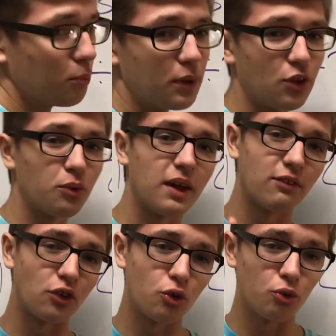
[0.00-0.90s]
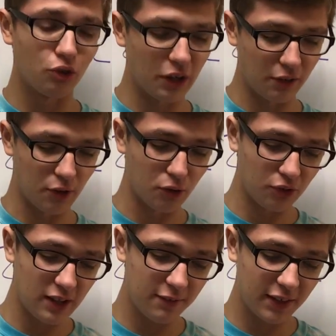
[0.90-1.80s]
because we have the 2 scenarios,
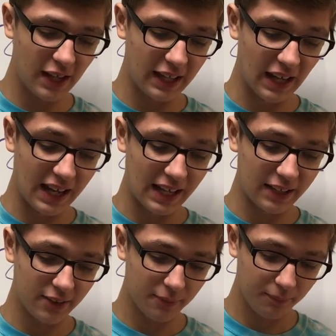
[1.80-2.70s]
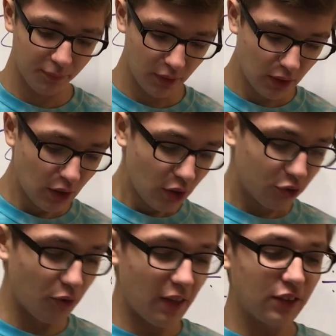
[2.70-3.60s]
even and odd.
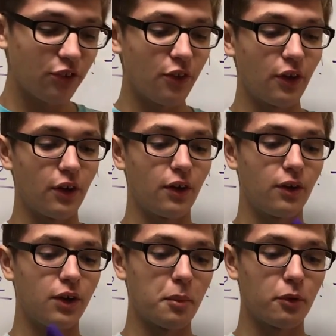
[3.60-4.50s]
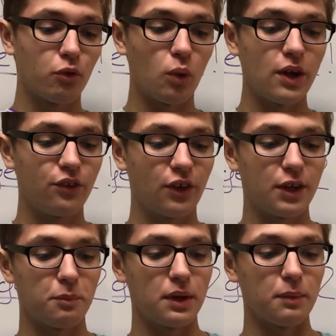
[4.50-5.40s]
So that's the number of ways they
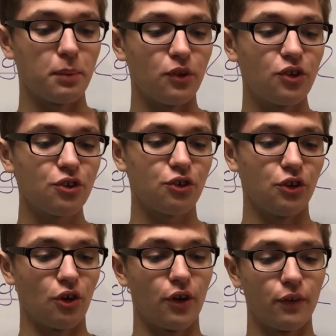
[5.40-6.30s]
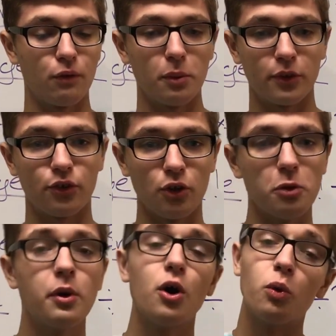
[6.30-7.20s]
can be positioned on the Rubik's
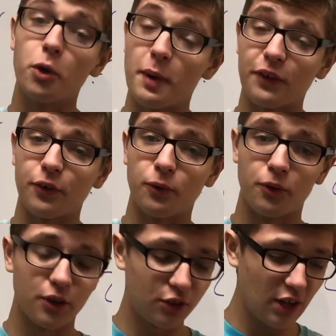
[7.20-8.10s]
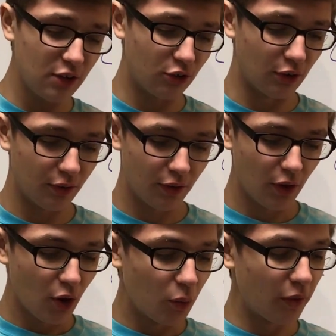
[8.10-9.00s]
Cube. What about their orientation?
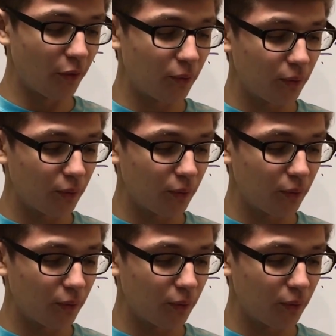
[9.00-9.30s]
Well,